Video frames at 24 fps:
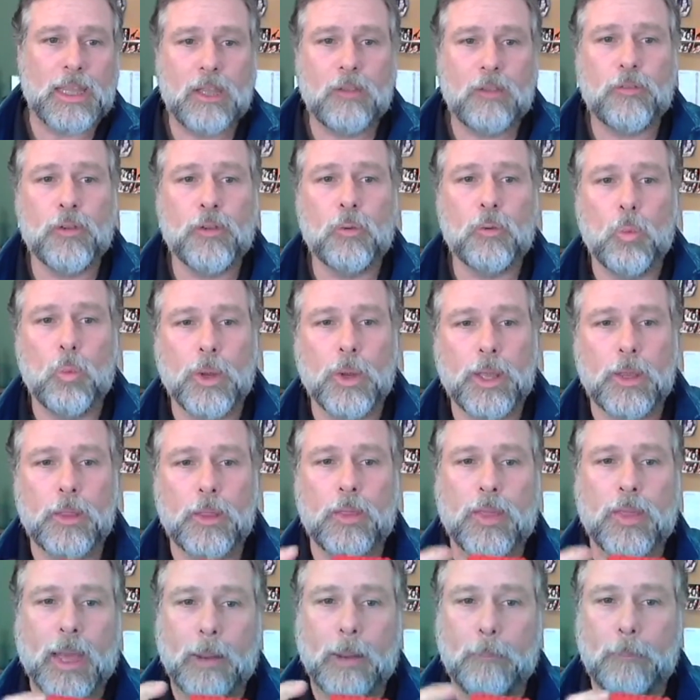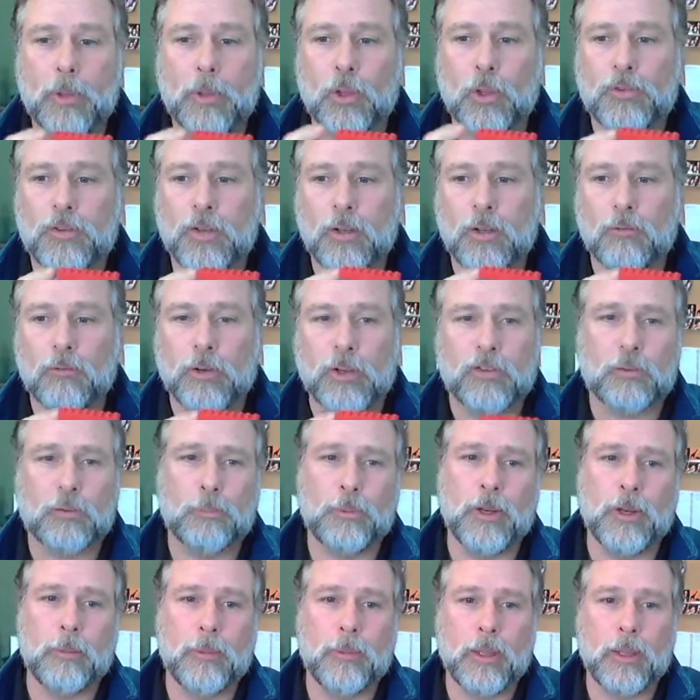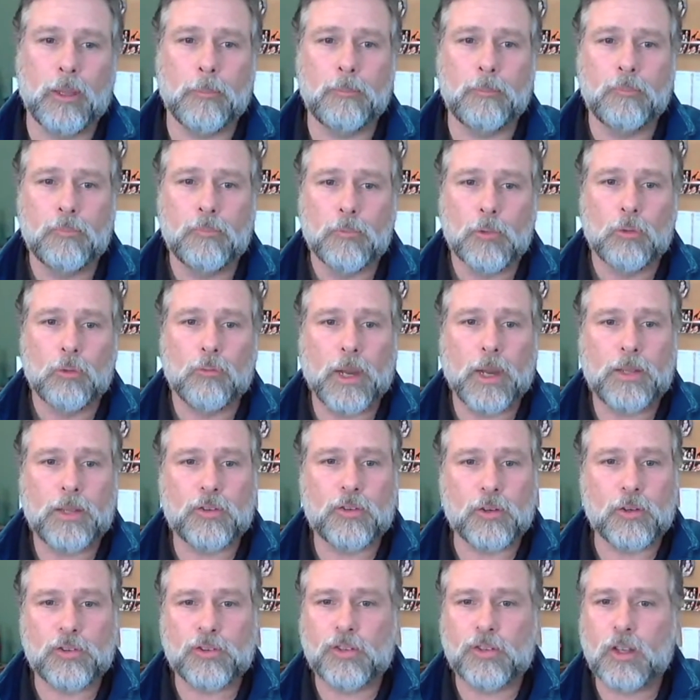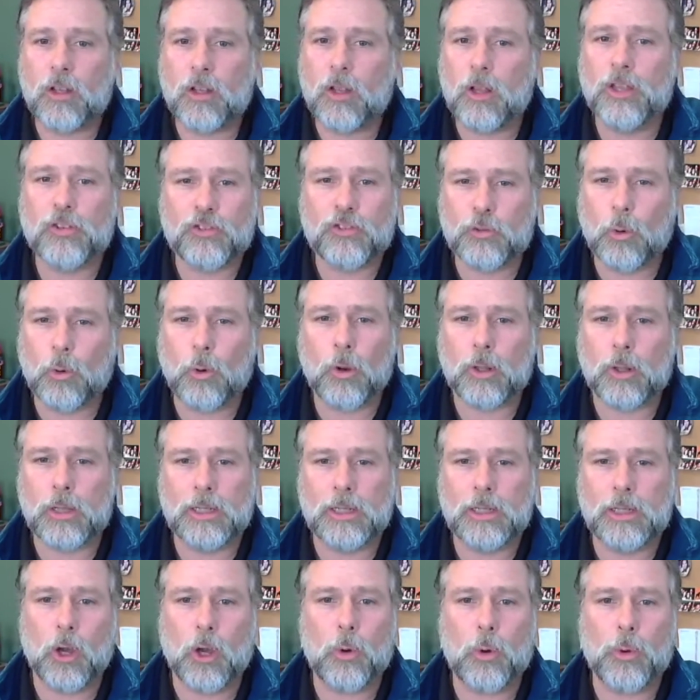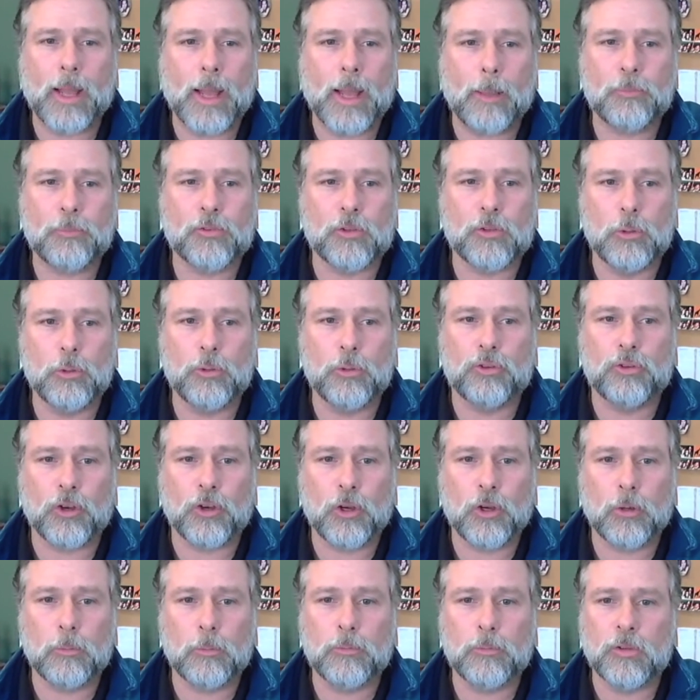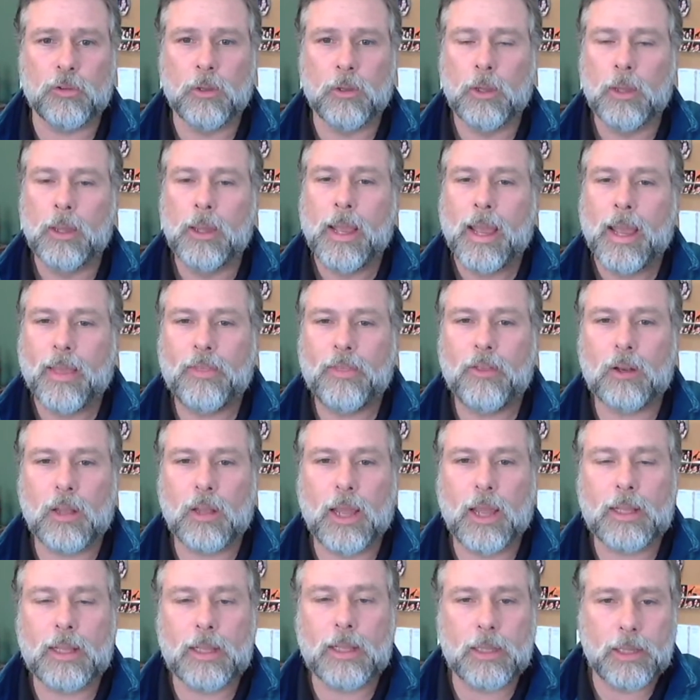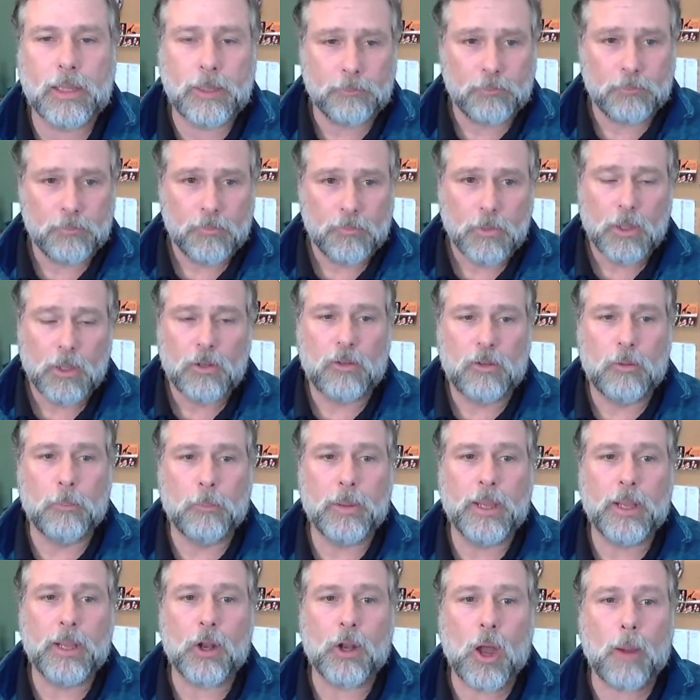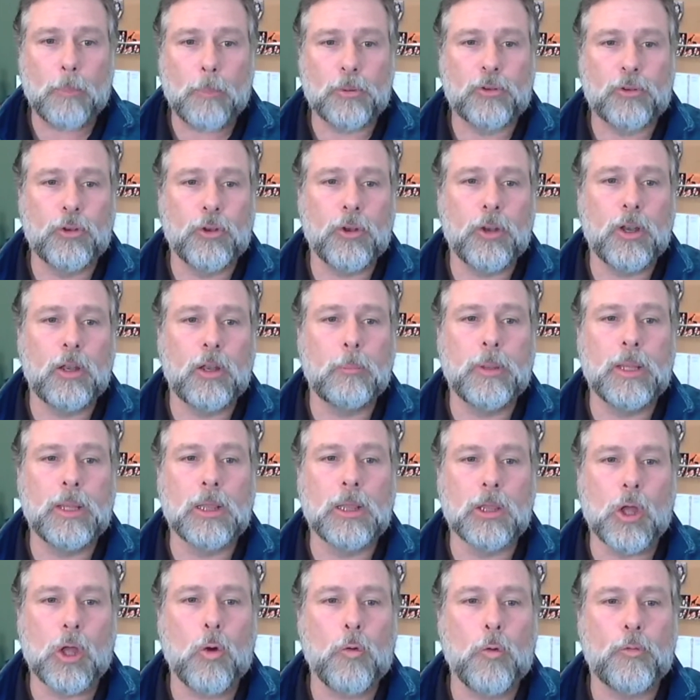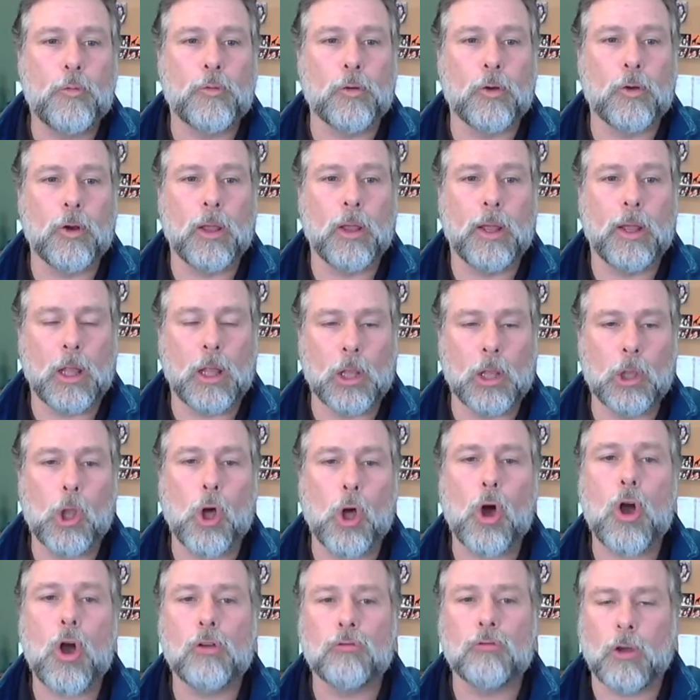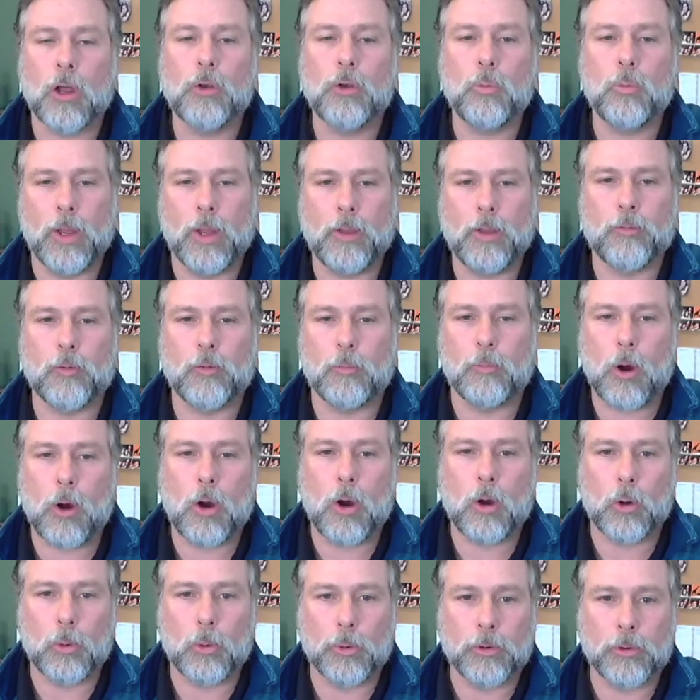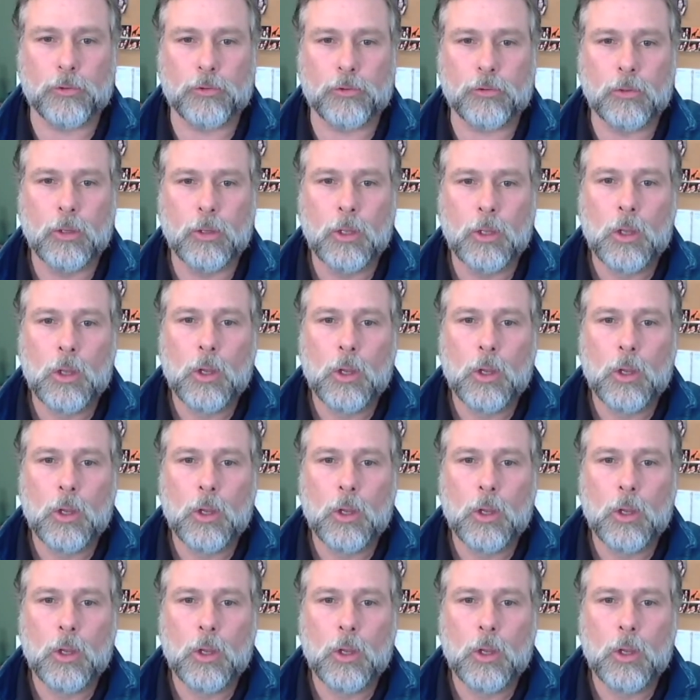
Even with that built-in risk premium, rates are still historically low in absolute terms, and they're likely to be an opportunity to be low for a long runway for borrowers.